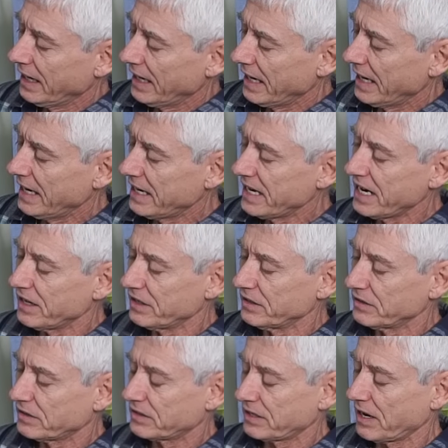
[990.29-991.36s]
It
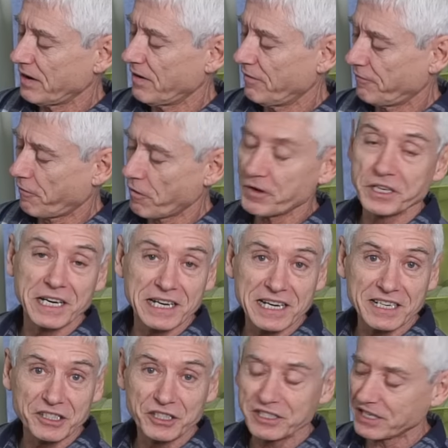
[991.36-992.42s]
is 14
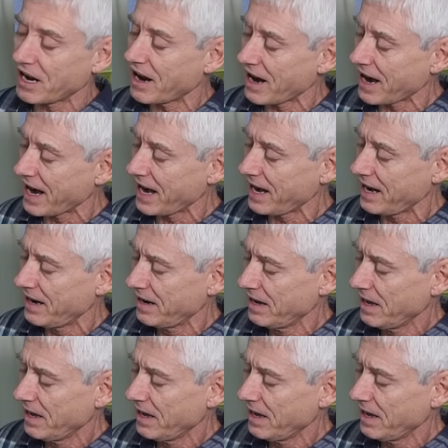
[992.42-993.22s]
inches high